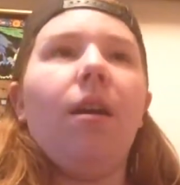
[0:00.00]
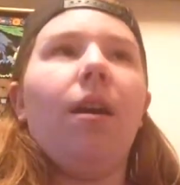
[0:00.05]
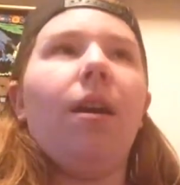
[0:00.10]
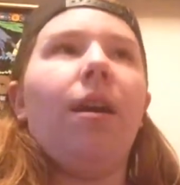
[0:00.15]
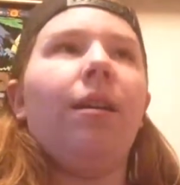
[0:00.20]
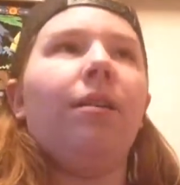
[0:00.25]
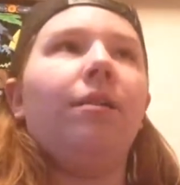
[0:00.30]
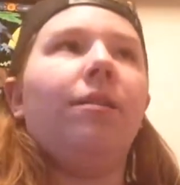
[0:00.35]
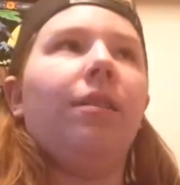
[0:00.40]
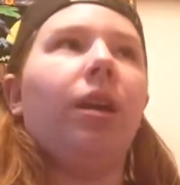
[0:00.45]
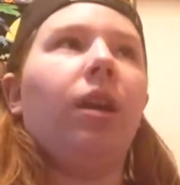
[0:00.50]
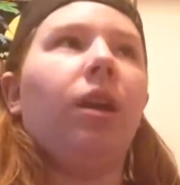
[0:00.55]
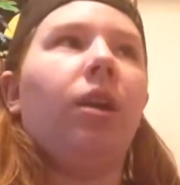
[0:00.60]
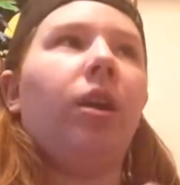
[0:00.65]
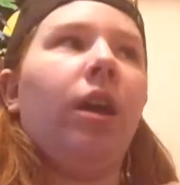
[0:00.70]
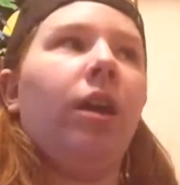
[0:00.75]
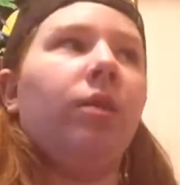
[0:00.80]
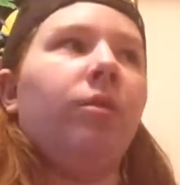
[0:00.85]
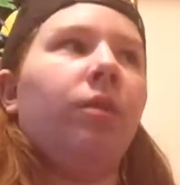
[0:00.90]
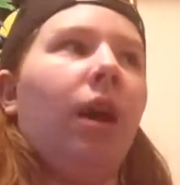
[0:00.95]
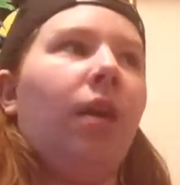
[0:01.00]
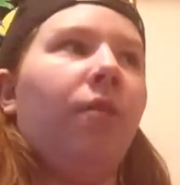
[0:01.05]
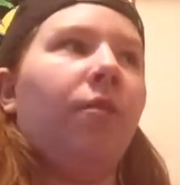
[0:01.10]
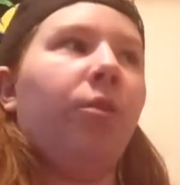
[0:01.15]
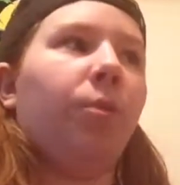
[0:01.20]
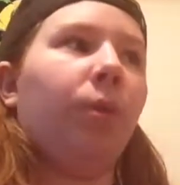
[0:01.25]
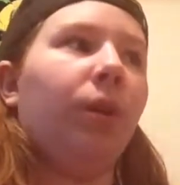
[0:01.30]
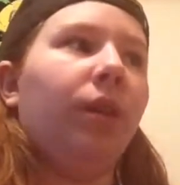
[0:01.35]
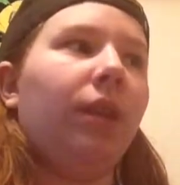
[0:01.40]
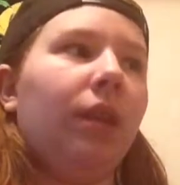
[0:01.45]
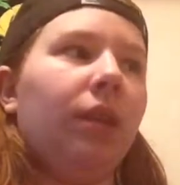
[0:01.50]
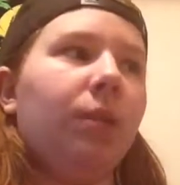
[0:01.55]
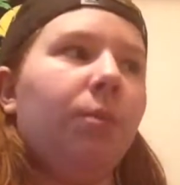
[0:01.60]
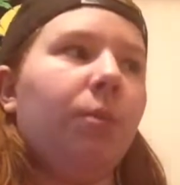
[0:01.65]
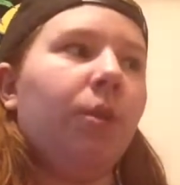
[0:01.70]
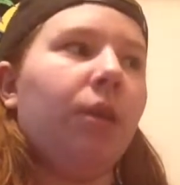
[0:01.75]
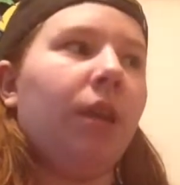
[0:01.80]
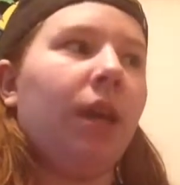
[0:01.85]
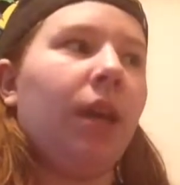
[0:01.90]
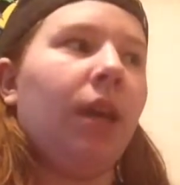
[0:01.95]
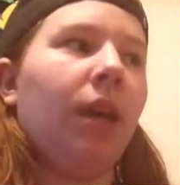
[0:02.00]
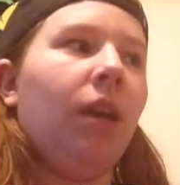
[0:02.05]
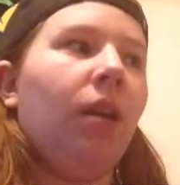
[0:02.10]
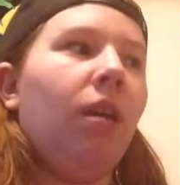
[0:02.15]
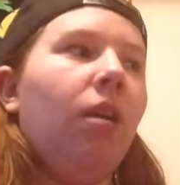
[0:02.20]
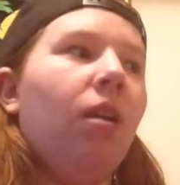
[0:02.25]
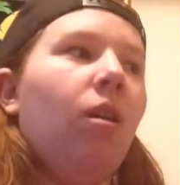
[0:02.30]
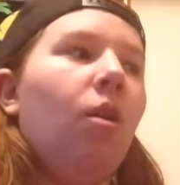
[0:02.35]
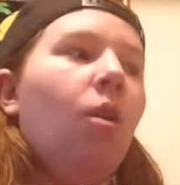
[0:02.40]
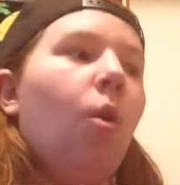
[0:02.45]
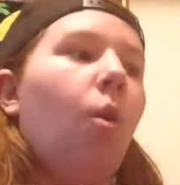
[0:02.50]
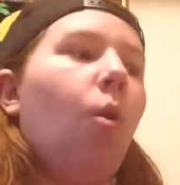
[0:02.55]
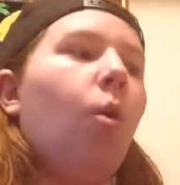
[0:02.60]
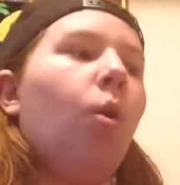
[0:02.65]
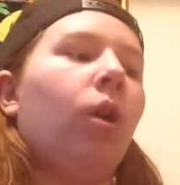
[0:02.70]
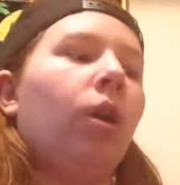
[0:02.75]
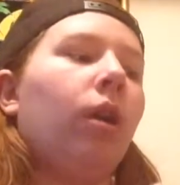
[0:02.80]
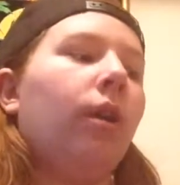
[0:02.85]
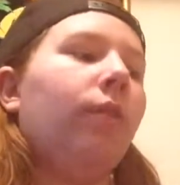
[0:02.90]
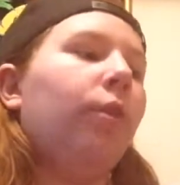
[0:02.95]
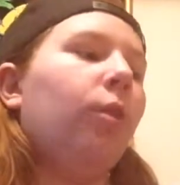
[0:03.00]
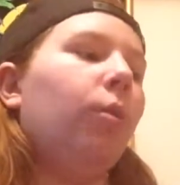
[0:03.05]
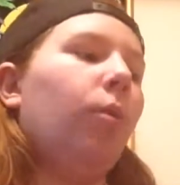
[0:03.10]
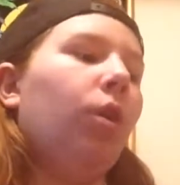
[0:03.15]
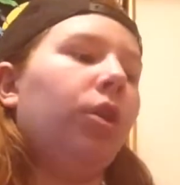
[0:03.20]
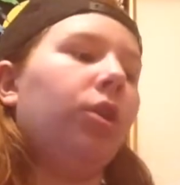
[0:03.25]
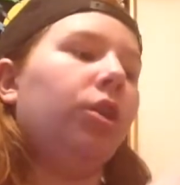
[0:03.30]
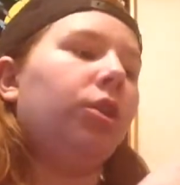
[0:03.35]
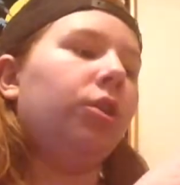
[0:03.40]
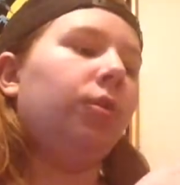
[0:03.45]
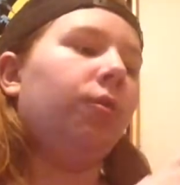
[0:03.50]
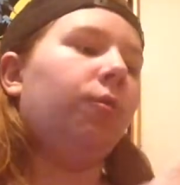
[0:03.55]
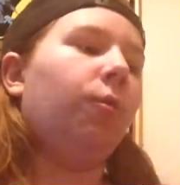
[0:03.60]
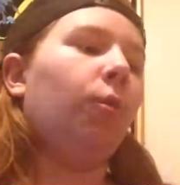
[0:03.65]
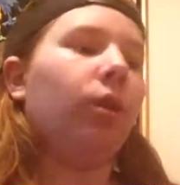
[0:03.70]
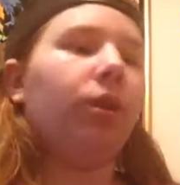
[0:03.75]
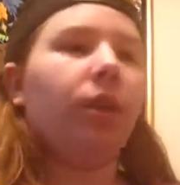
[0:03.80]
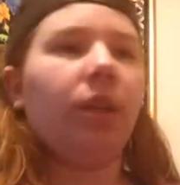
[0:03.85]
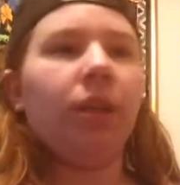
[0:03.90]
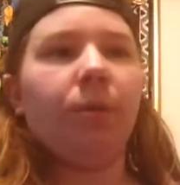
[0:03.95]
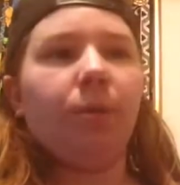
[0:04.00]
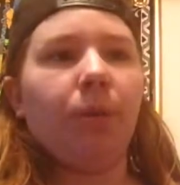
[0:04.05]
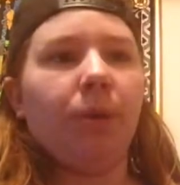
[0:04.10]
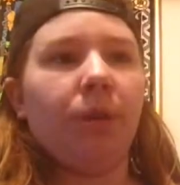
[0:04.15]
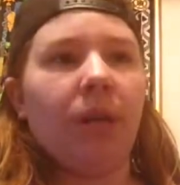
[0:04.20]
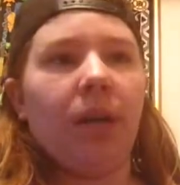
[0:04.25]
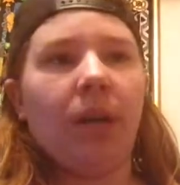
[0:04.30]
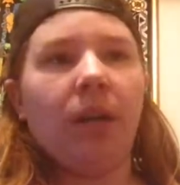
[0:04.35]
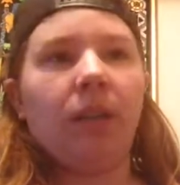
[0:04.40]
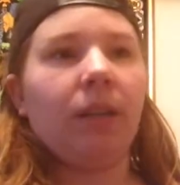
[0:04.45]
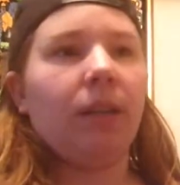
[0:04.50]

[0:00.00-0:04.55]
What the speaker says: and it's like, okay, so I have 3 things per day, or if you want, you can do 4 things per day,